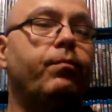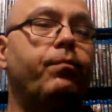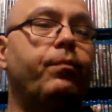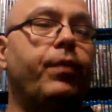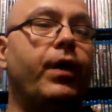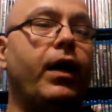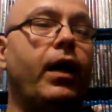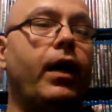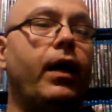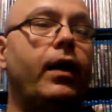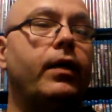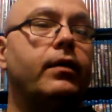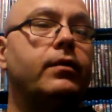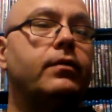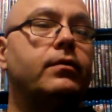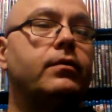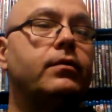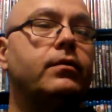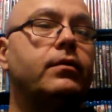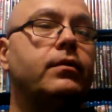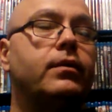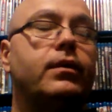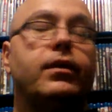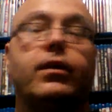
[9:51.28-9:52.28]
but
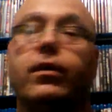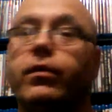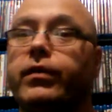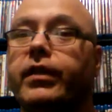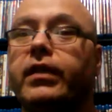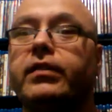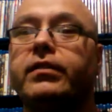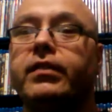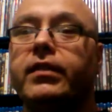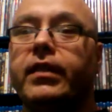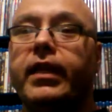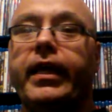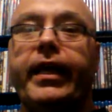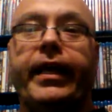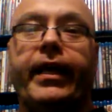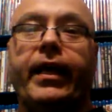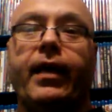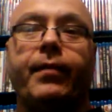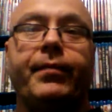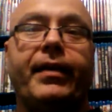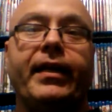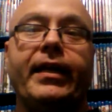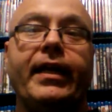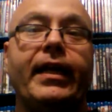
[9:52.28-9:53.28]
that's the thing.
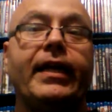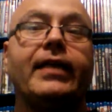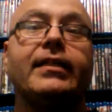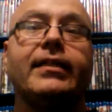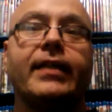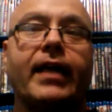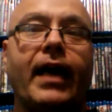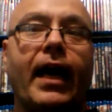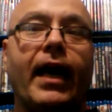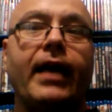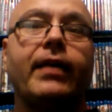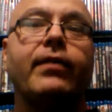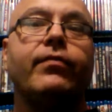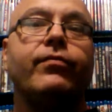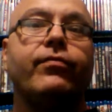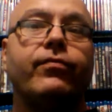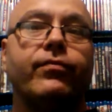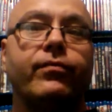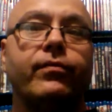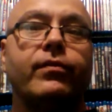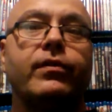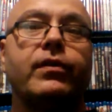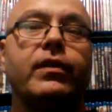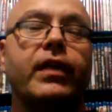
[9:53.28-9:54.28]
I mean, it's kind
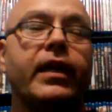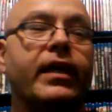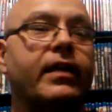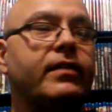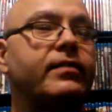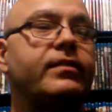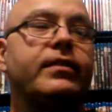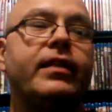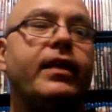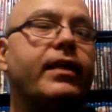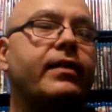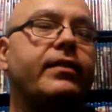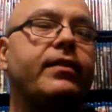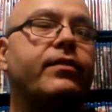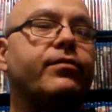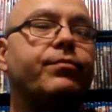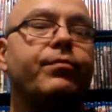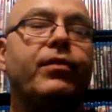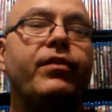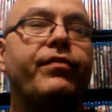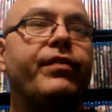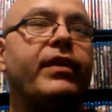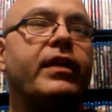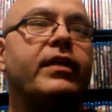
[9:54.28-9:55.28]
of like I said, this
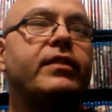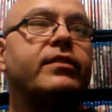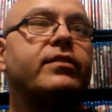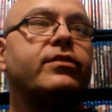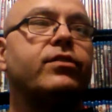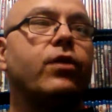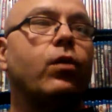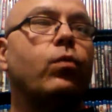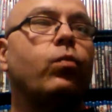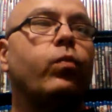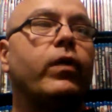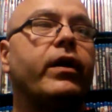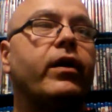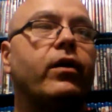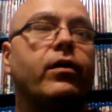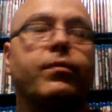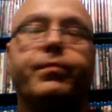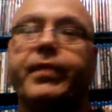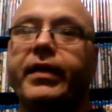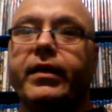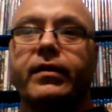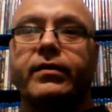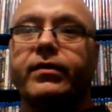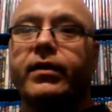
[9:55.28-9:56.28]
movie, it's so
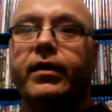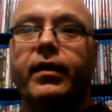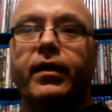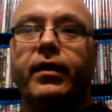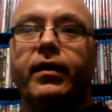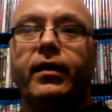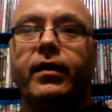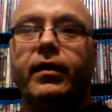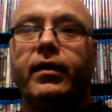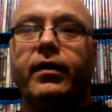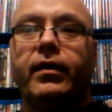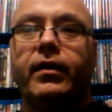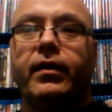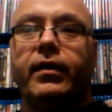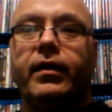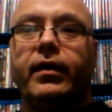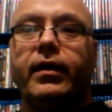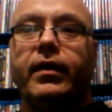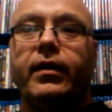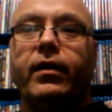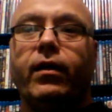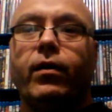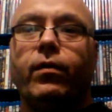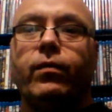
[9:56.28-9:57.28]
weird because
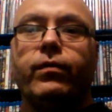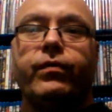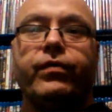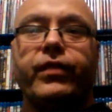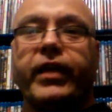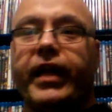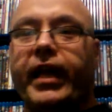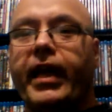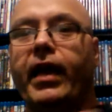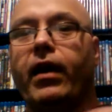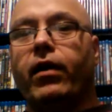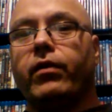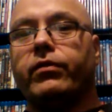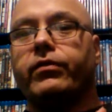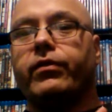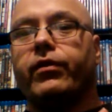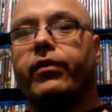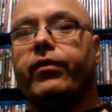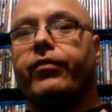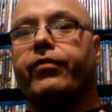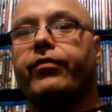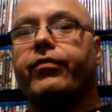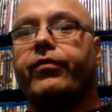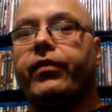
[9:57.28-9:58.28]
the
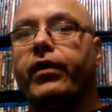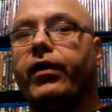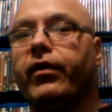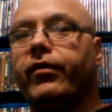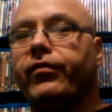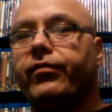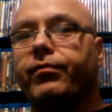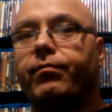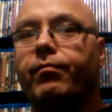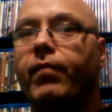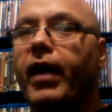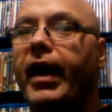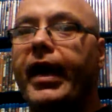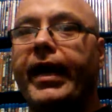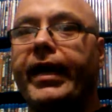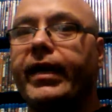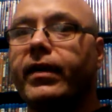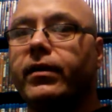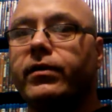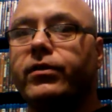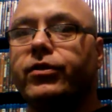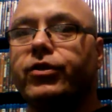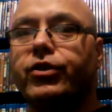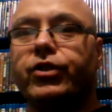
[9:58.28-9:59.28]
character of
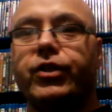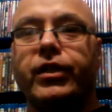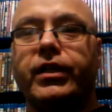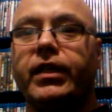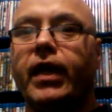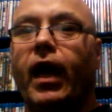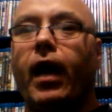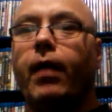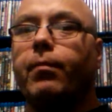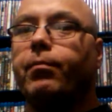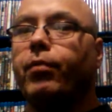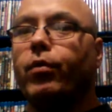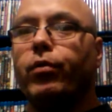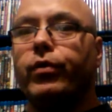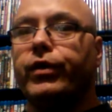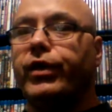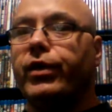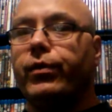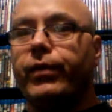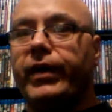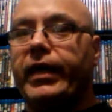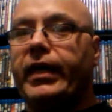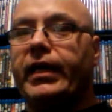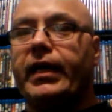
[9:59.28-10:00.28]
Mike should not pull
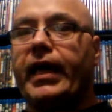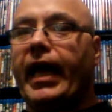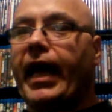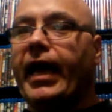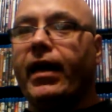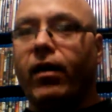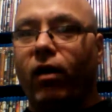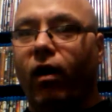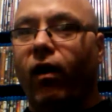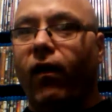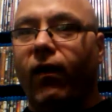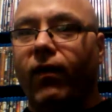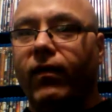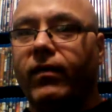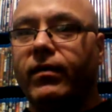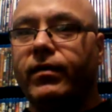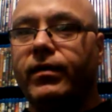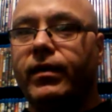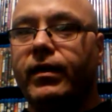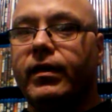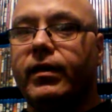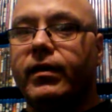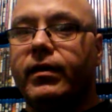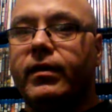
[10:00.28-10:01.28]
you in at all.
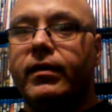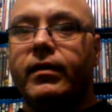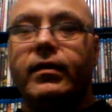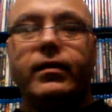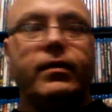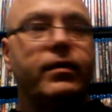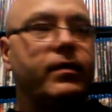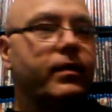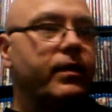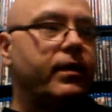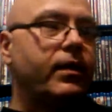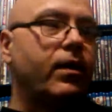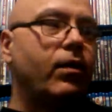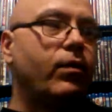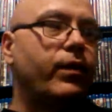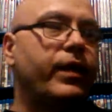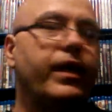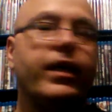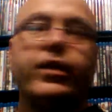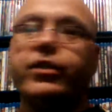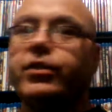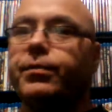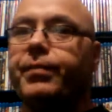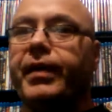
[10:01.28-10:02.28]

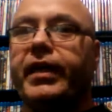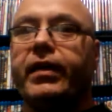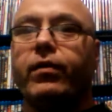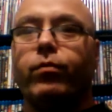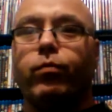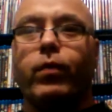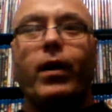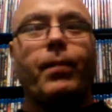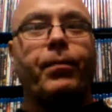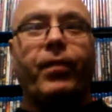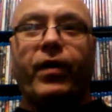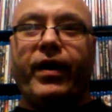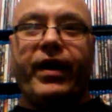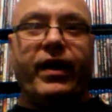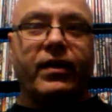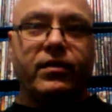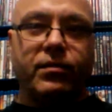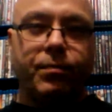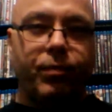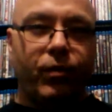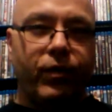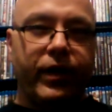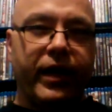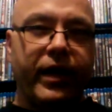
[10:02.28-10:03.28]
He should be a
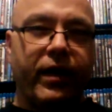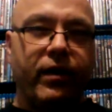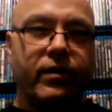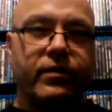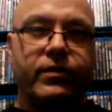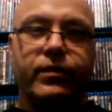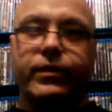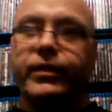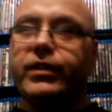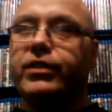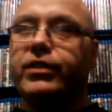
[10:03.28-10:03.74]
reprehensible character.